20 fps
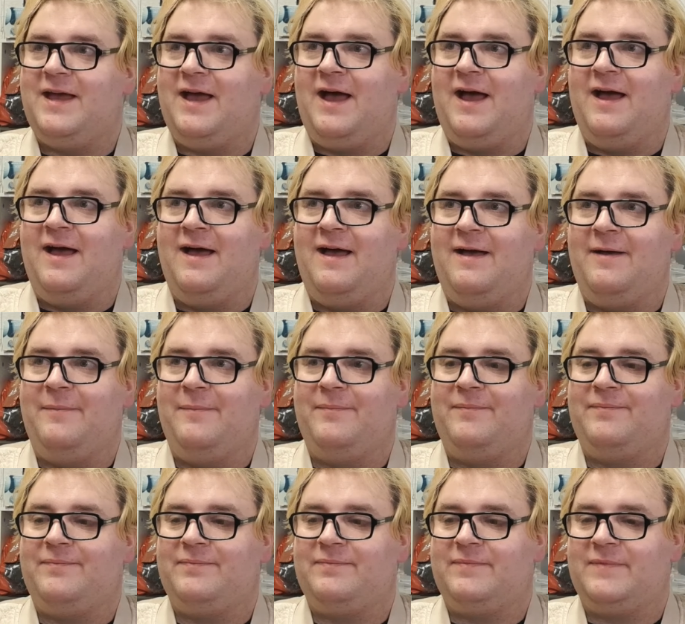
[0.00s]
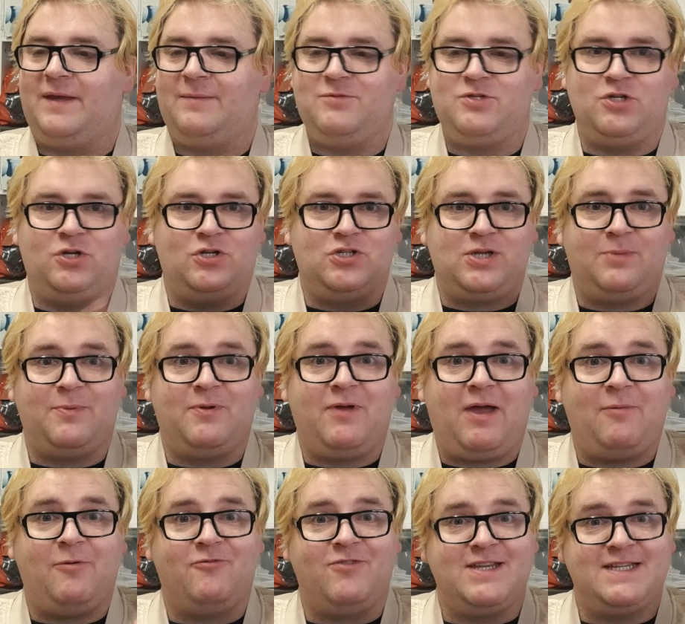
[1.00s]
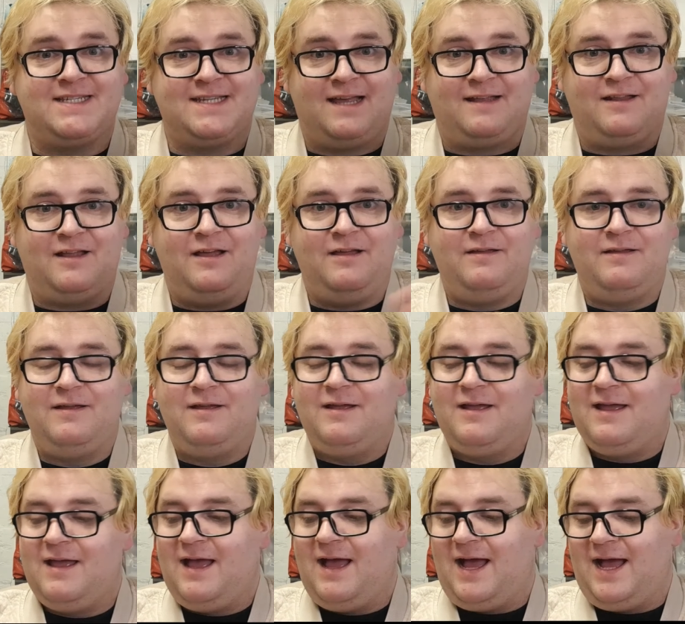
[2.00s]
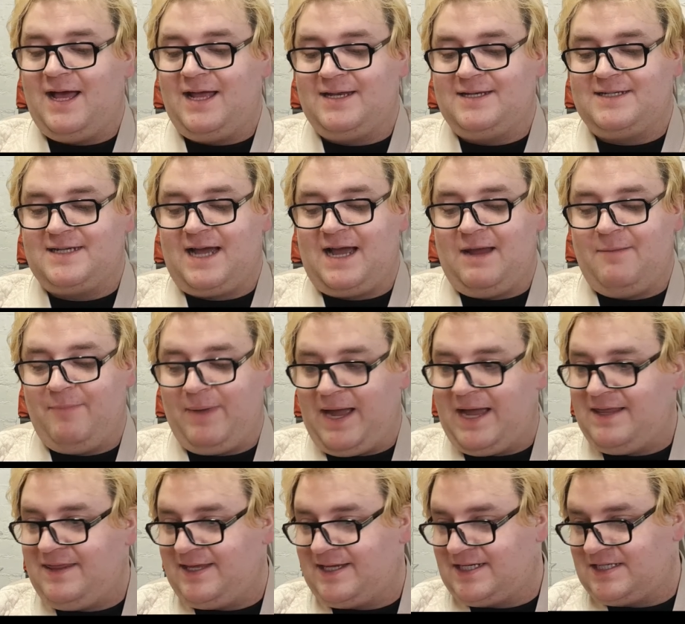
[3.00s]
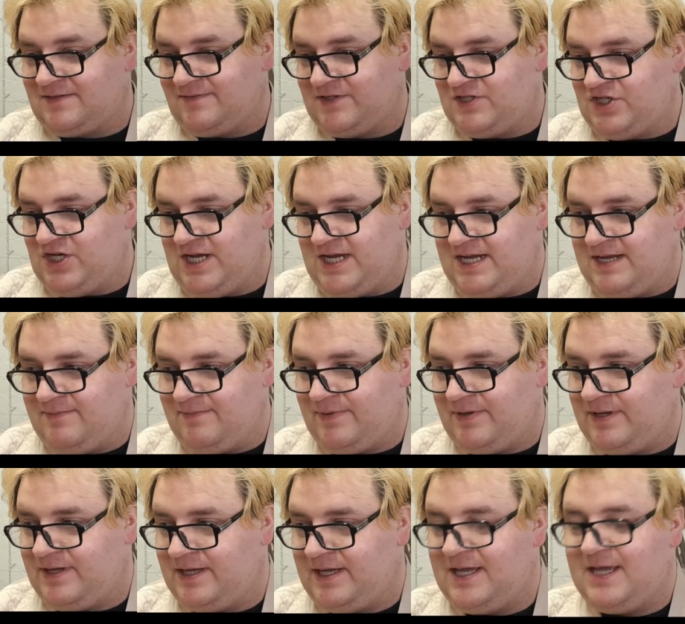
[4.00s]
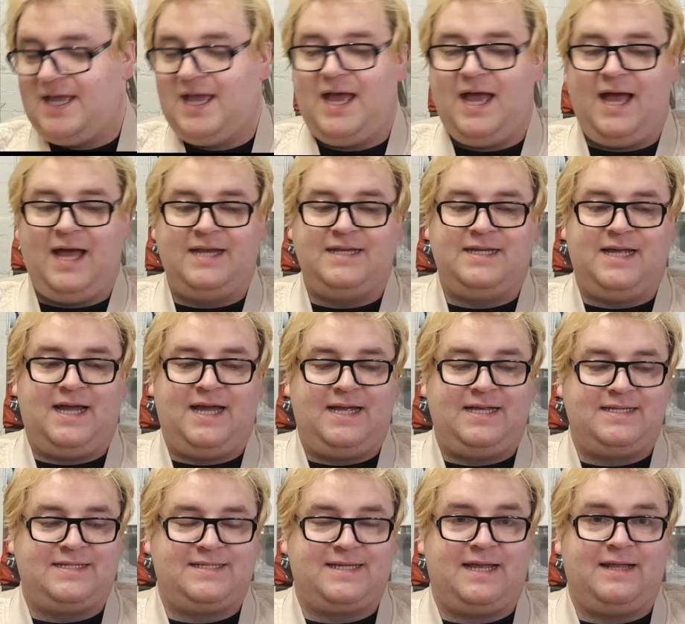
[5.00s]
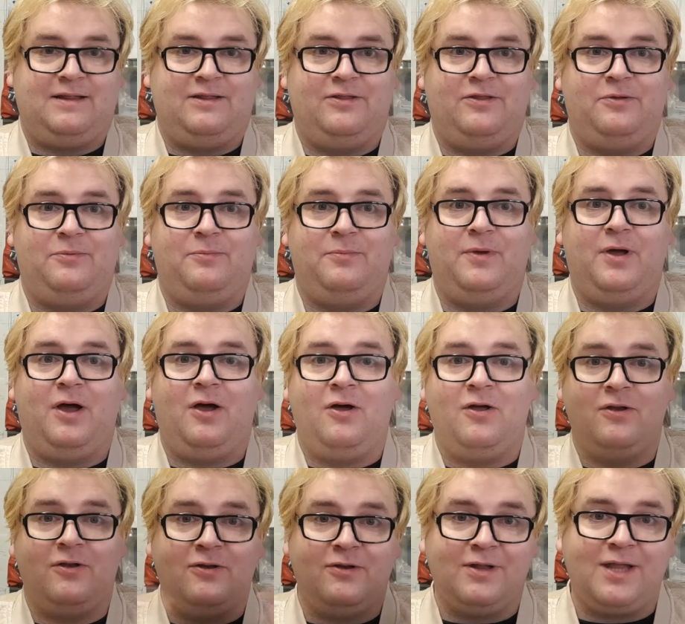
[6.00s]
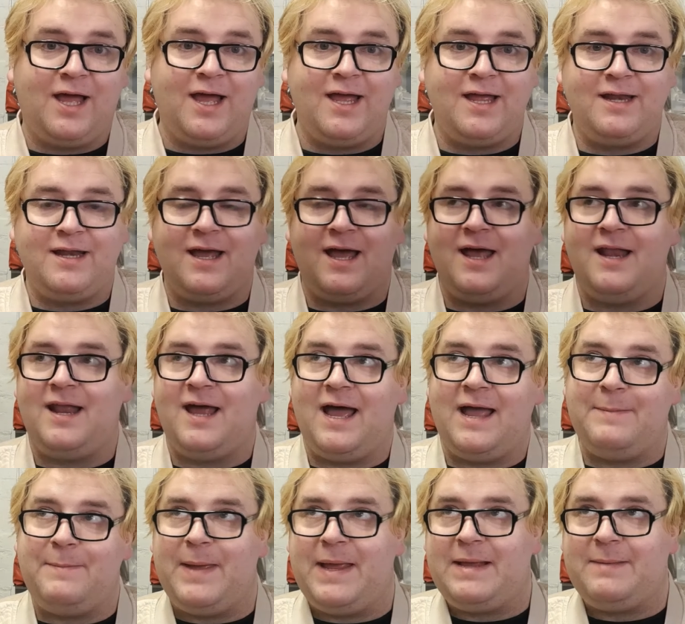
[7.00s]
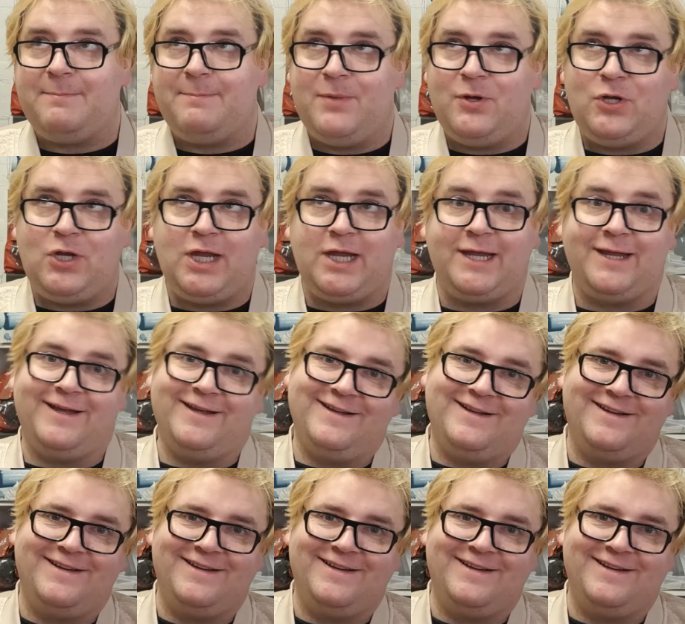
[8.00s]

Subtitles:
I'm George, I'm a reseller and I buy things for cheap and I sell them online and I make money